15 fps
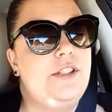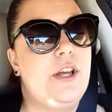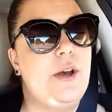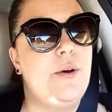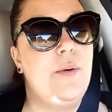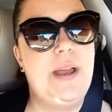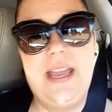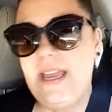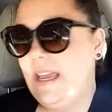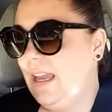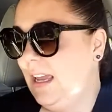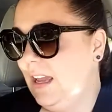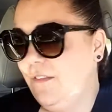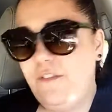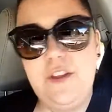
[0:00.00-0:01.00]
So
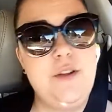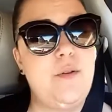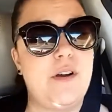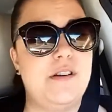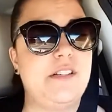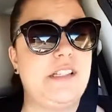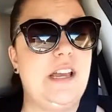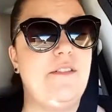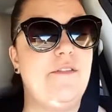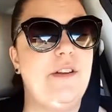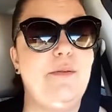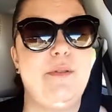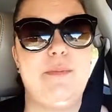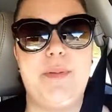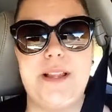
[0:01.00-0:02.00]
if you are
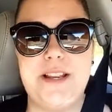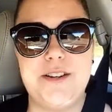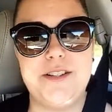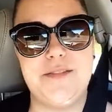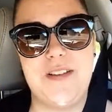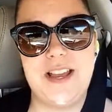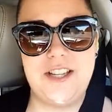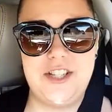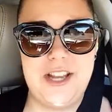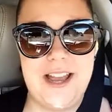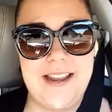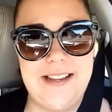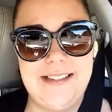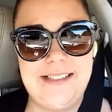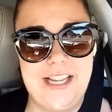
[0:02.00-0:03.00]
suffering with plantar
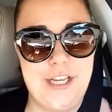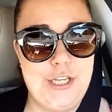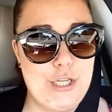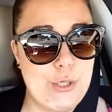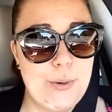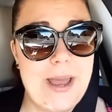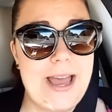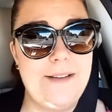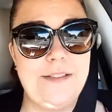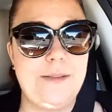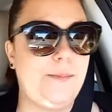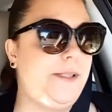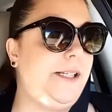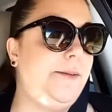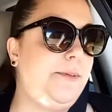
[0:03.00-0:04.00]
fasciitis and you
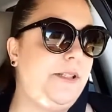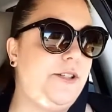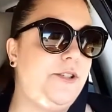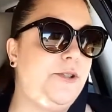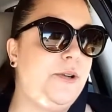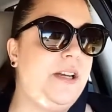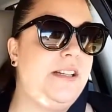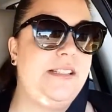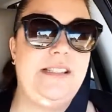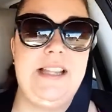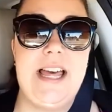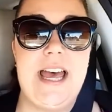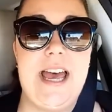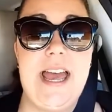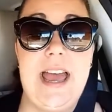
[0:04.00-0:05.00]
have some tips and
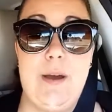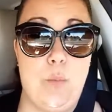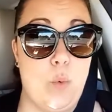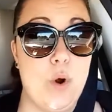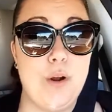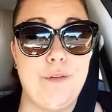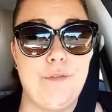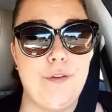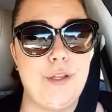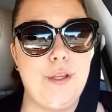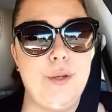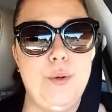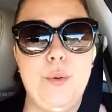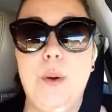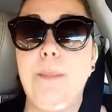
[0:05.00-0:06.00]
tricks that work
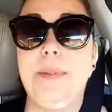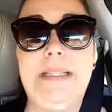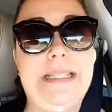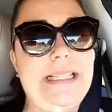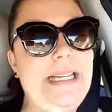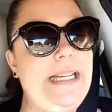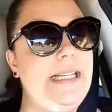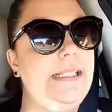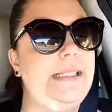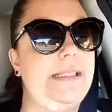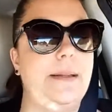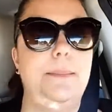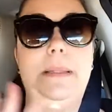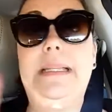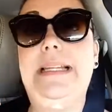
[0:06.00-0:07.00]
for you,
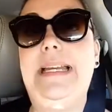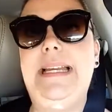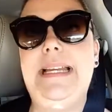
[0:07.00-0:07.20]
please